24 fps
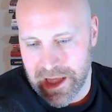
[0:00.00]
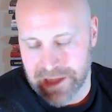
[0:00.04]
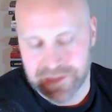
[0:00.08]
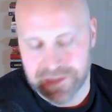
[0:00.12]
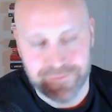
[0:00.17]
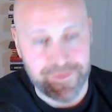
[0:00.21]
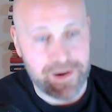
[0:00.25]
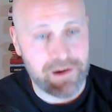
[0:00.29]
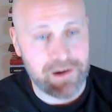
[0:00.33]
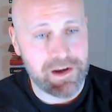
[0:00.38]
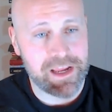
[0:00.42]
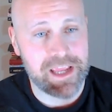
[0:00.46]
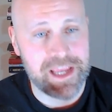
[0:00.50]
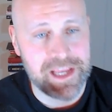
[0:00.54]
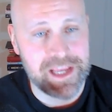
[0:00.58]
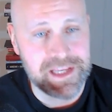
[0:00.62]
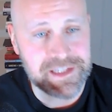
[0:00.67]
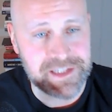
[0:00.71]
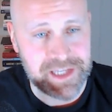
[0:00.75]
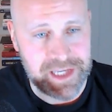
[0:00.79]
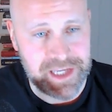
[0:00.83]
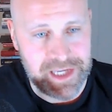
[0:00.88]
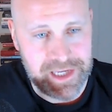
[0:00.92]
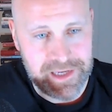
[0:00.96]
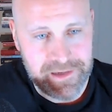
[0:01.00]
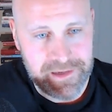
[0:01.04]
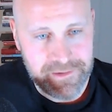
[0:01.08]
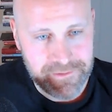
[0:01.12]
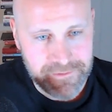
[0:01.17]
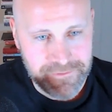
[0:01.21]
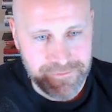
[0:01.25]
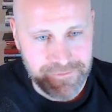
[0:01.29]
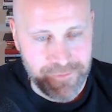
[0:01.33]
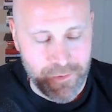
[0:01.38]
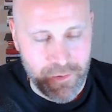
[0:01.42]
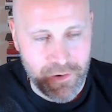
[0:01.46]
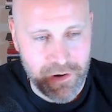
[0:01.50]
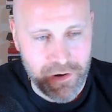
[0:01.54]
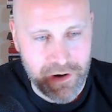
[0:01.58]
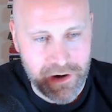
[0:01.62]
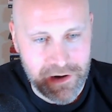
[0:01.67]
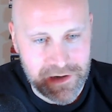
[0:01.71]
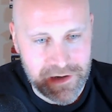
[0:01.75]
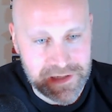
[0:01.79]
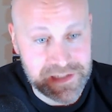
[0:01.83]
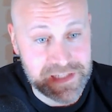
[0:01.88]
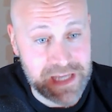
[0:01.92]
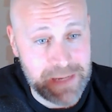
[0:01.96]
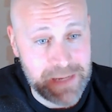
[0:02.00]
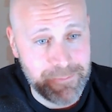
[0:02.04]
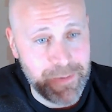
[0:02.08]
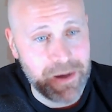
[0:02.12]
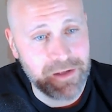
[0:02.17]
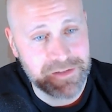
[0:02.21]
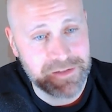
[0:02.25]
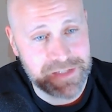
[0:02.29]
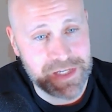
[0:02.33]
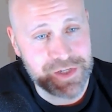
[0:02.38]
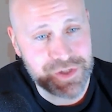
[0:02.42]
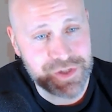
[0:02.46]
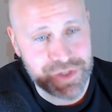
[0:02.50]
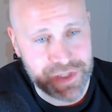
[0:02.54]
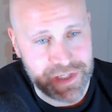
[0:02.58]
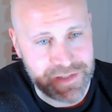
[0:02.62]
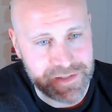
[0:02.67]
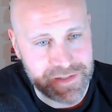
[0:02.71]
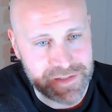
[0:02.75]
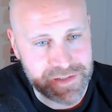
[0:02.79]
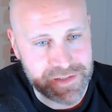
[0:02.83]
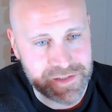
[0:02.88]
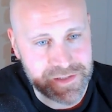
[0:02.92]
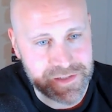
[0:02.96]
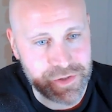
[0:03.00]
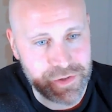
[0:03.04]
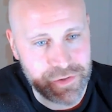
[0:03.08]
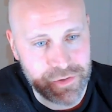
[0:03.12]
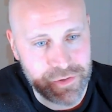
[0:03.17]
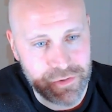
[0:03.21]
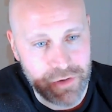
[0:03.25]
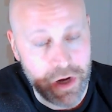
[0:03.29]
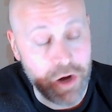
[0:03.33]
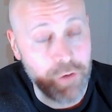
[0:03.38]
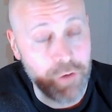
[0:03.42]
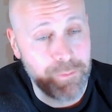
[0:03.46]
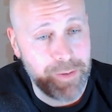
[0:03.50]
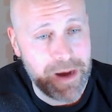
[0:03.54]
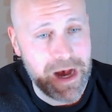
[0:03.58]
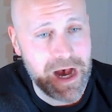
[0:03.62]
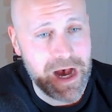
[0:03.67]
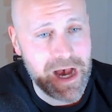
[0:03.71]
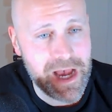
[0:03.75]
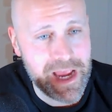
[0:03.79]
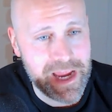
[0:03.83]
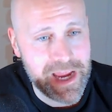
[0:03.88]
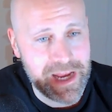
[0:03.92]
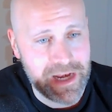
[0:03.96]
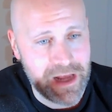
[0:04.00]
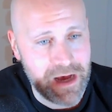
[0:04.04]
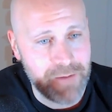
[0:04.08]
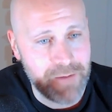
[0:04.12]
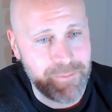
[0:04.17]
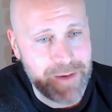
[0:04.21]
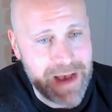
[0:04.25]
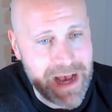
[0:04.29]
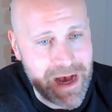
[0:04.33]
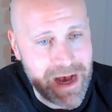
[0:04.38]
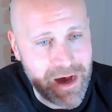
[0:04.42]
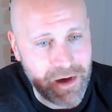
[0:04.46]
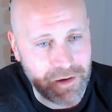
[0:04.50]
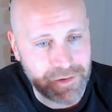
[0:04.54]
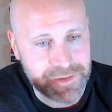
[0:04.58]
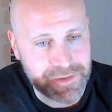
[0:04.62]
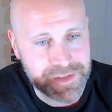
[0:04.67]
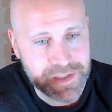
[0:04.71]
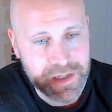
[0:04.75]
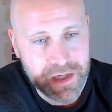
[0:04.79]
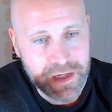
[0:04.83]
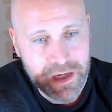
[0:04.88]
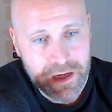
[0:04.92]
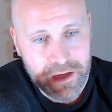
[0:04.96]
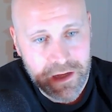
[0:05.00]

it's very easy for, say, politicians to opine about